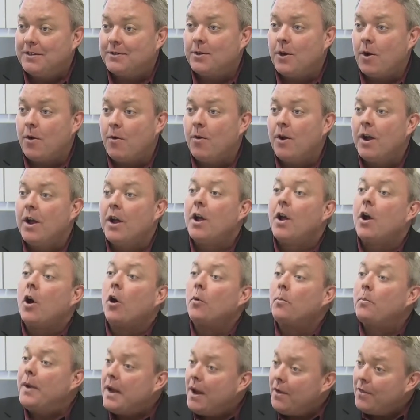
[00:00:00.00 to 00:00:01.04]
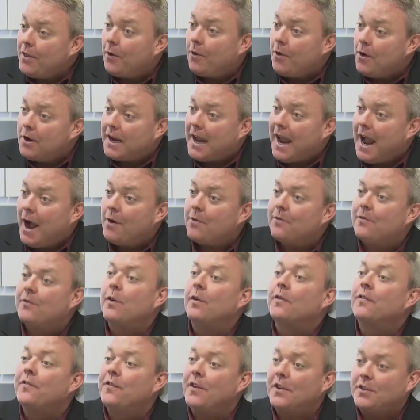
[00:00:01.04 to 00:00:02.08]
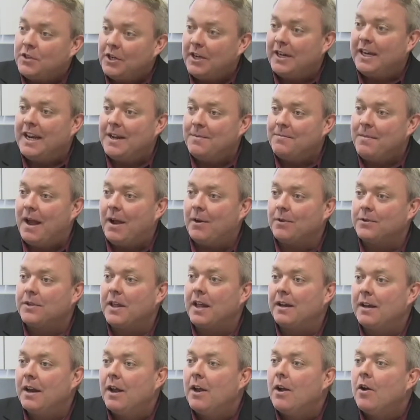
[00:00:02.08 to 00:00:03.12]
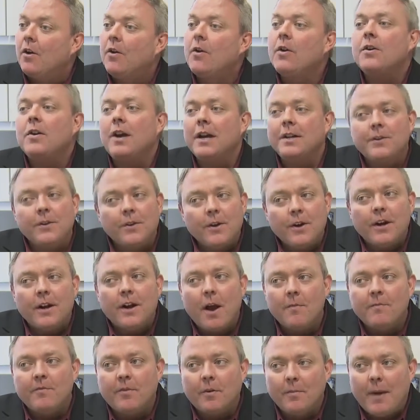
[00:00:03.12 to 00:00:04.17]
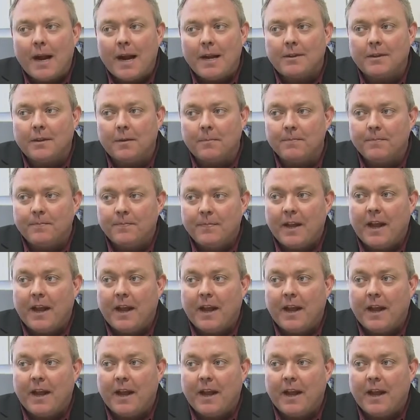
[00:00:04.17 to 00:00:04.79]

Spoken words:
So be on the lookout for phishing emails that look like they're going to come from Anthem.